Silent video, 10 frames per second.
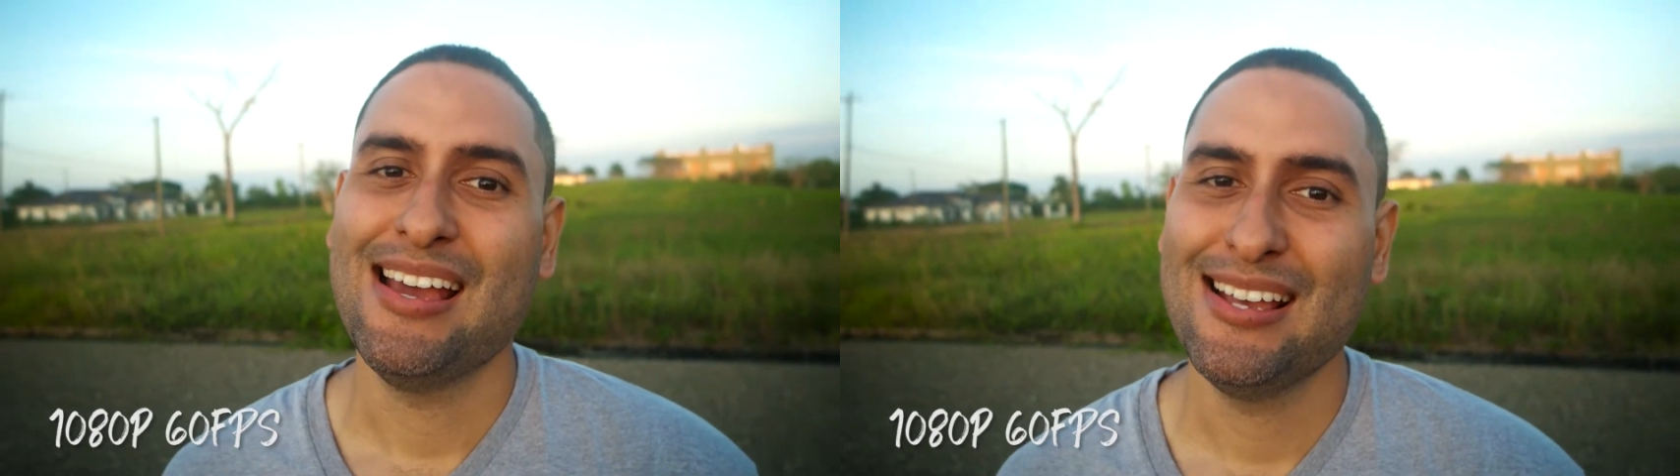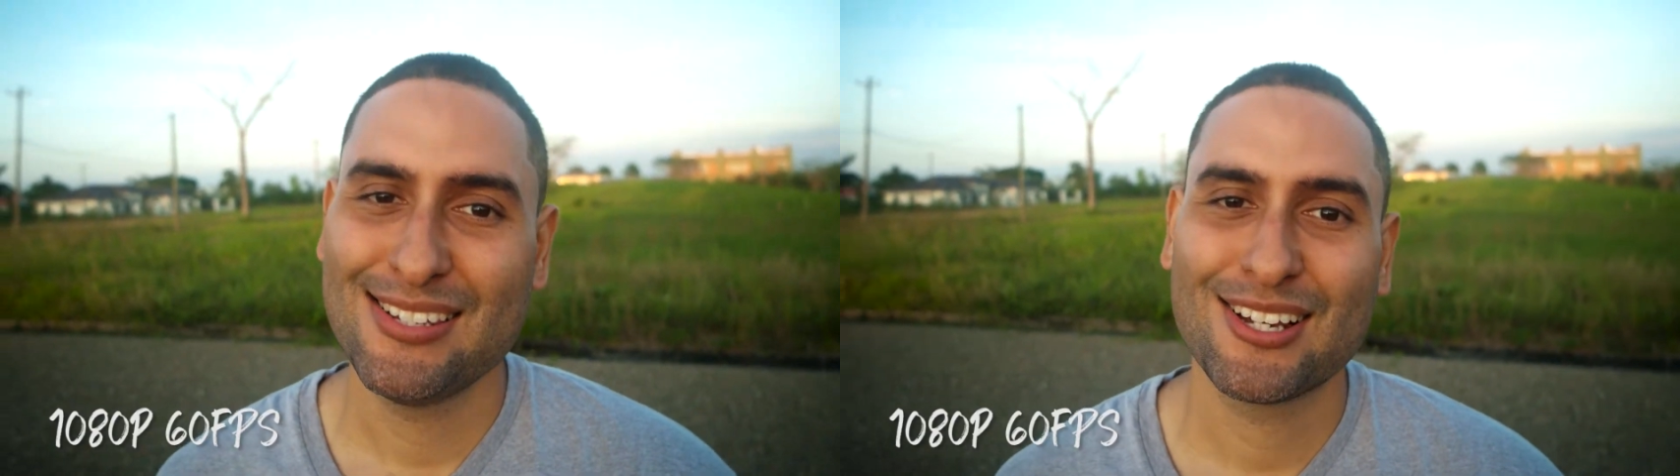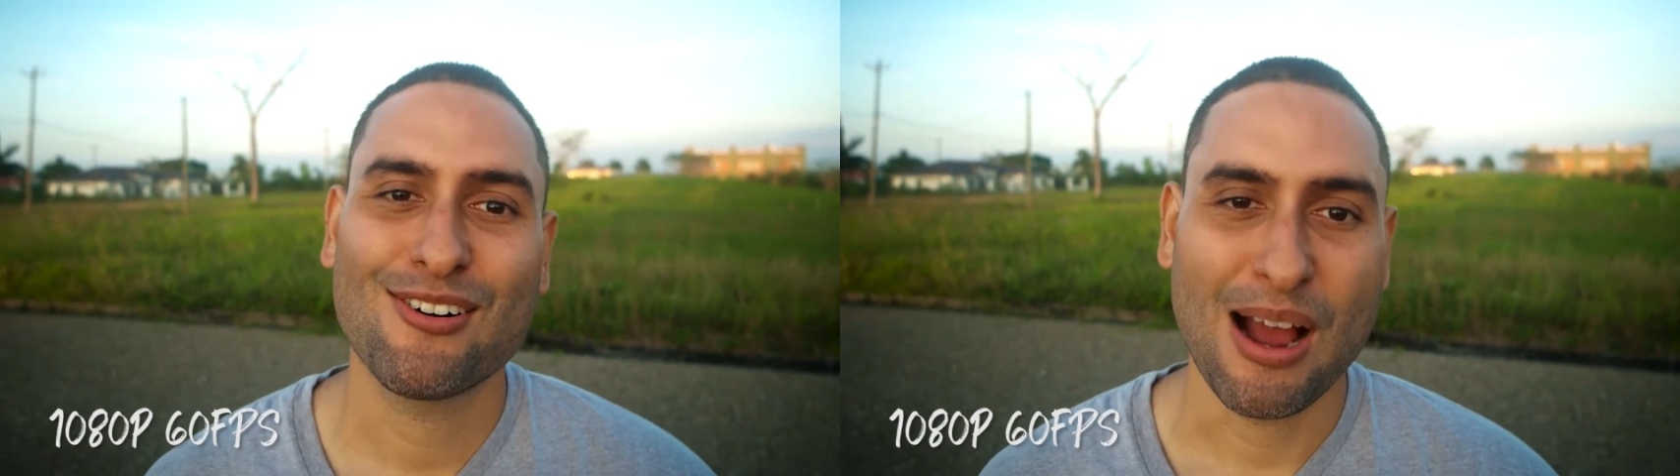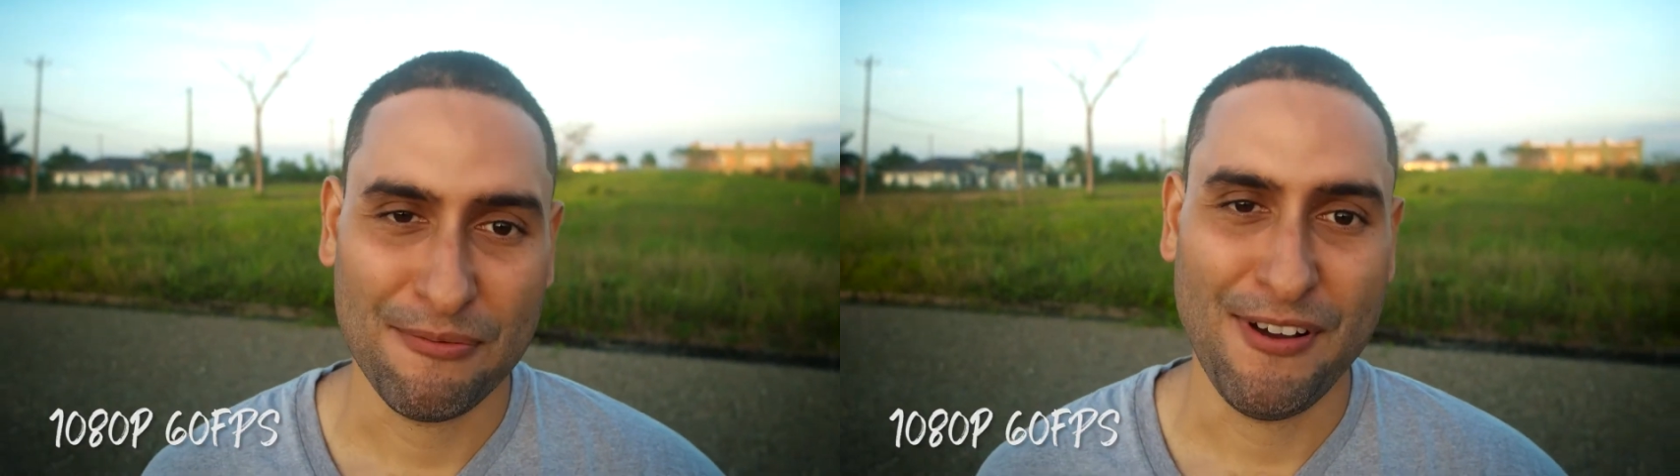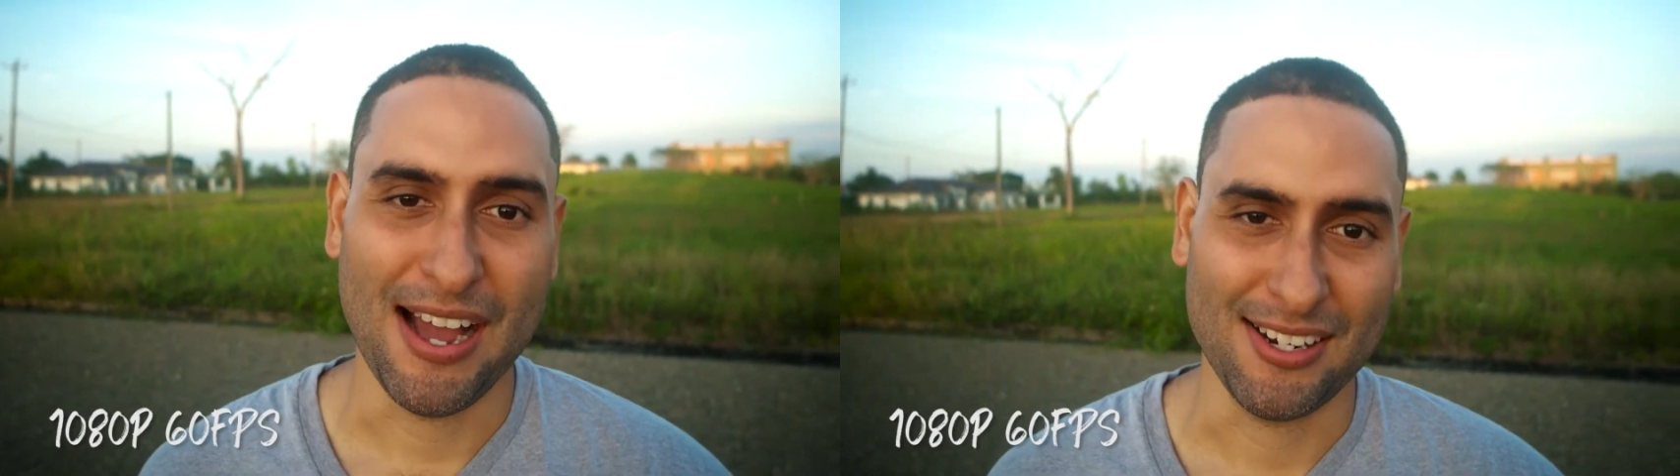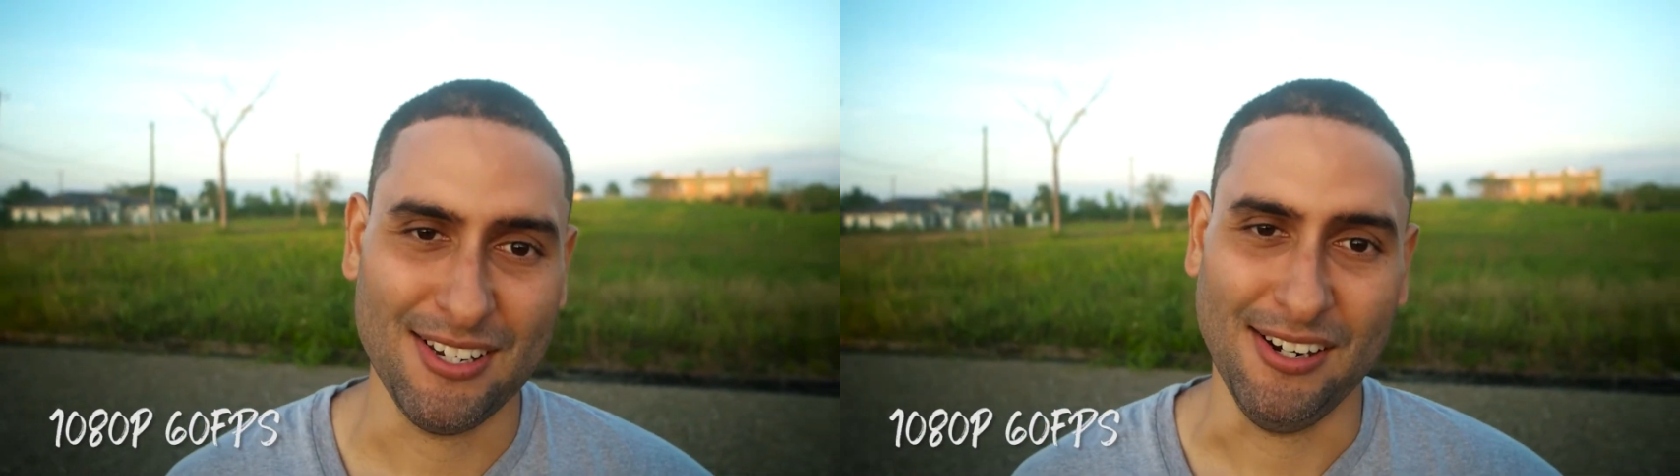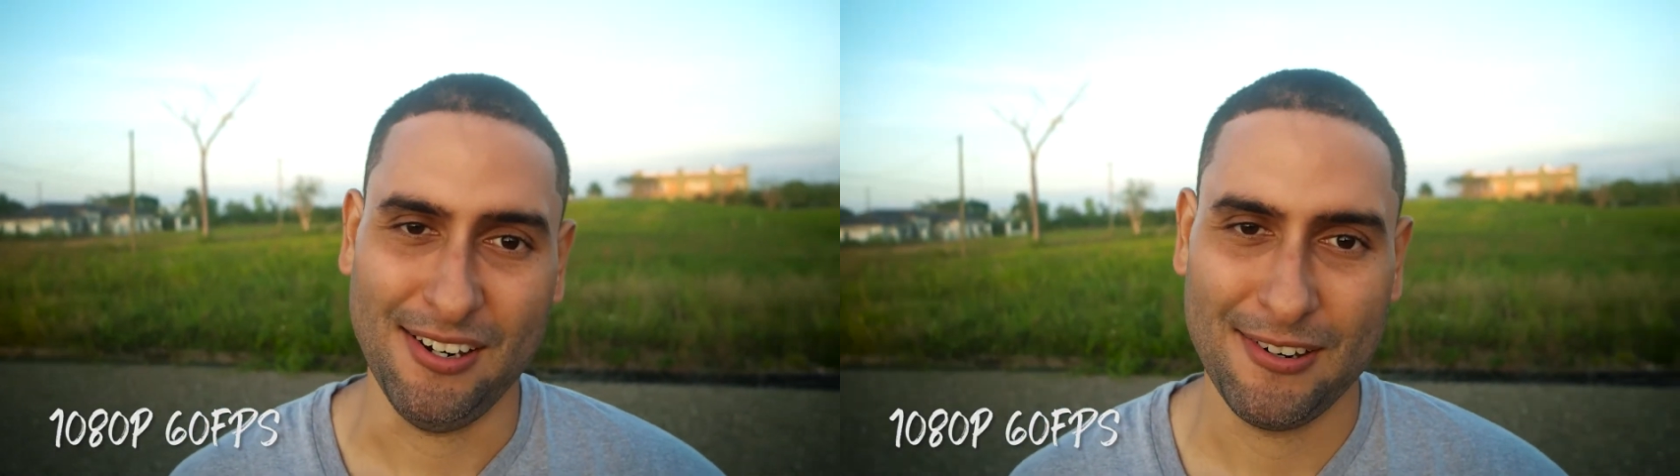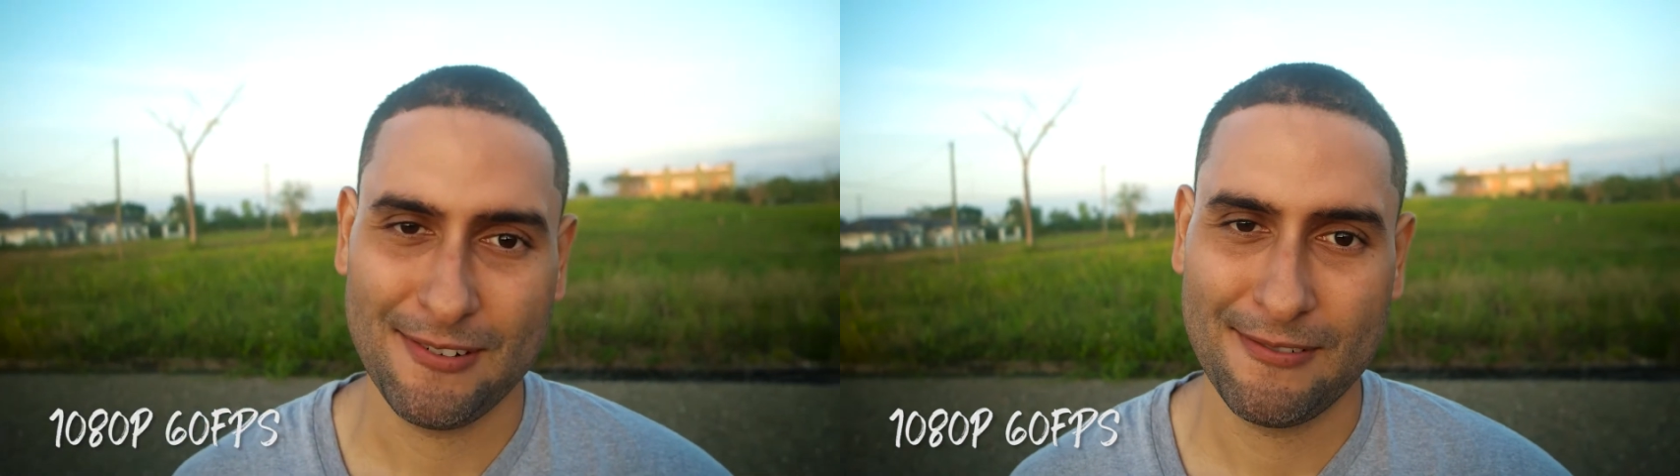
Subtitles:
is the crop factor.